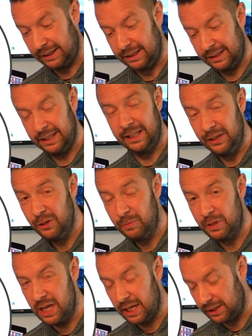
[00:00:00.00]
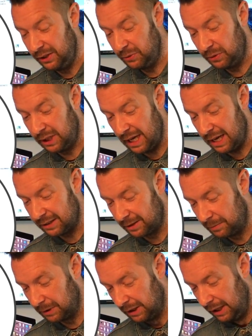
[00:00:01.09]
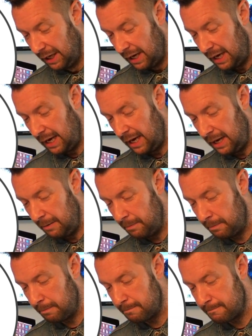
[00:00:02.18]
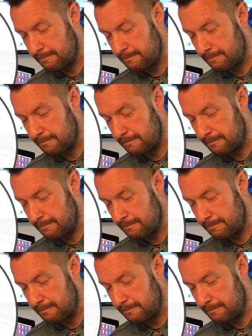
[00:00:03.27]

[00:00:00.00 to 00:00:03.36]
you can see, number 9, use the @ symbol. And